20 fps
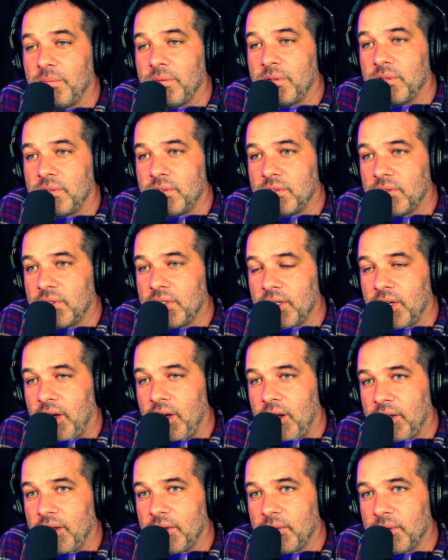Yeah, street in
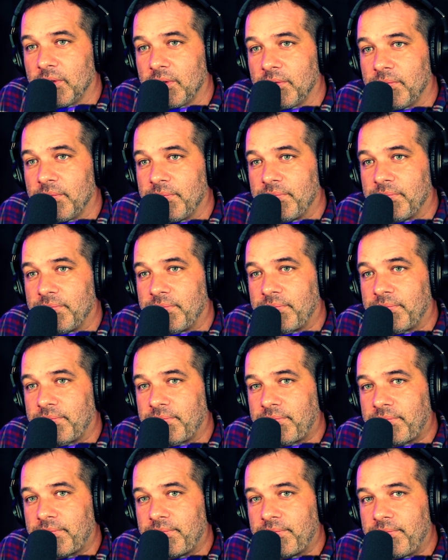Sam owns that one
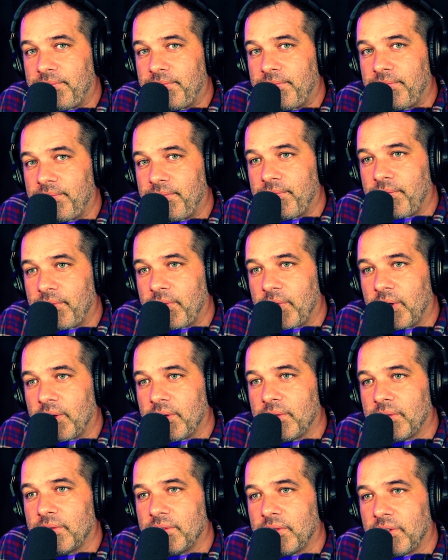too with Mike
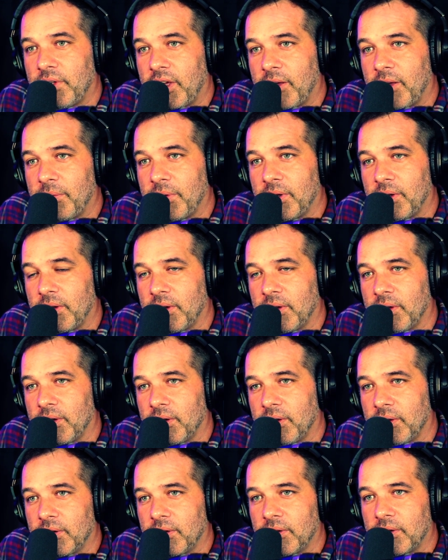Romanelli. Sam
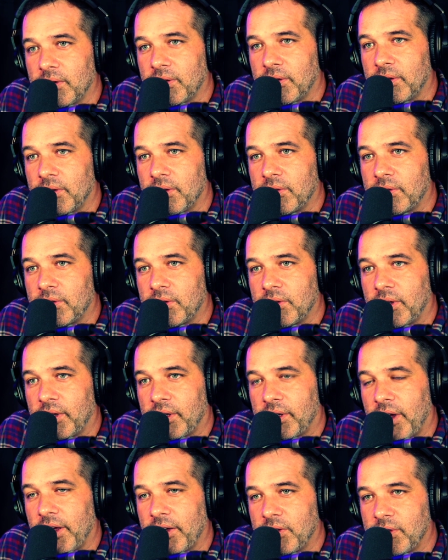and the East that
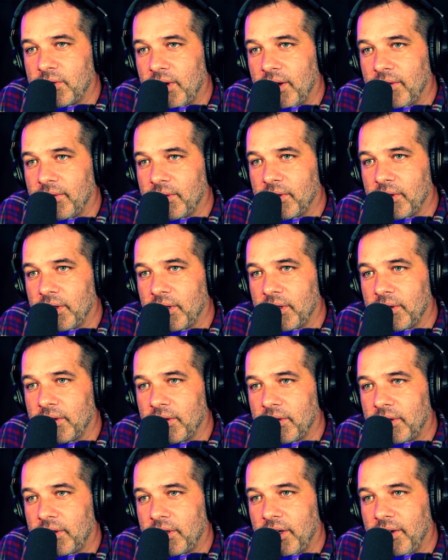one. That guy Trevor
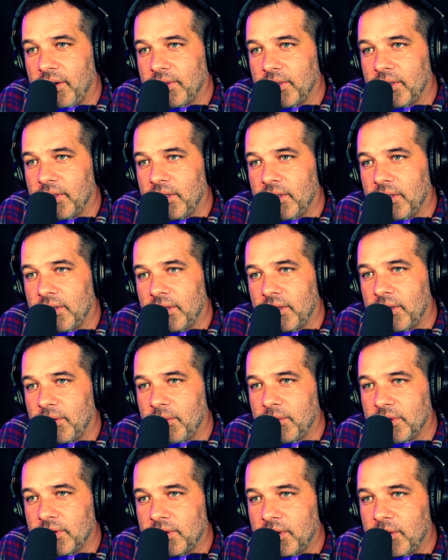Kevela, he
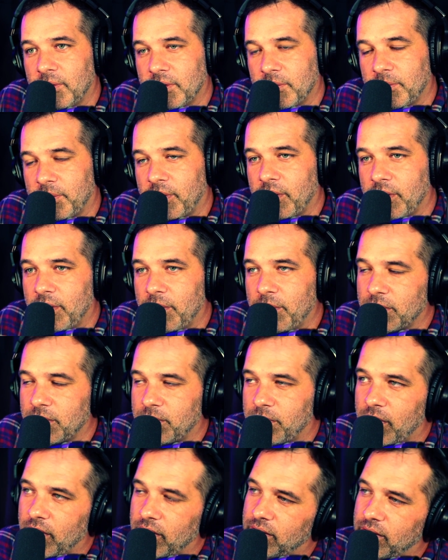was a
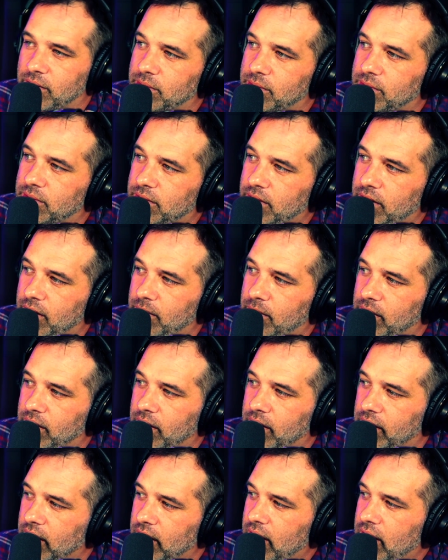partner with Sam.
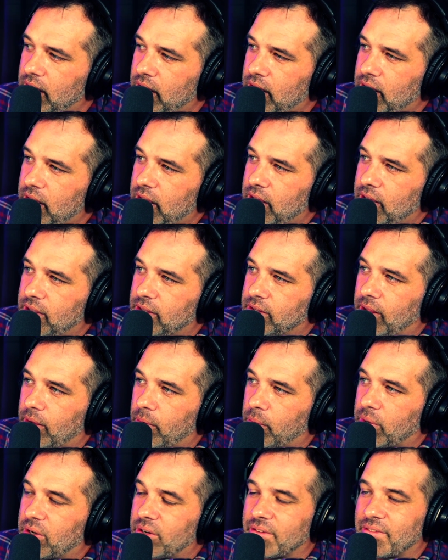But like
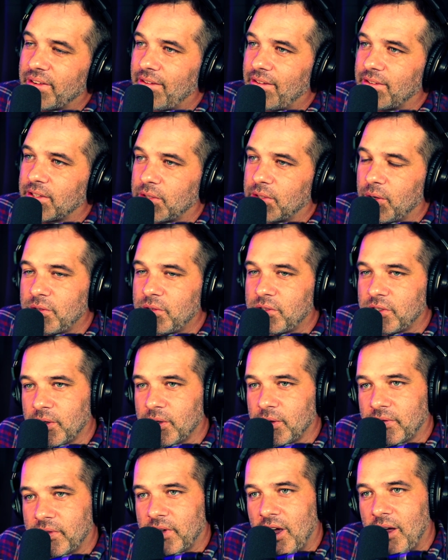that, we don't even have a
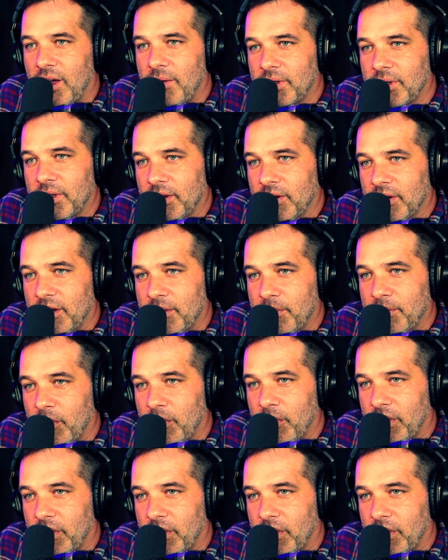dojo of comedy here anymore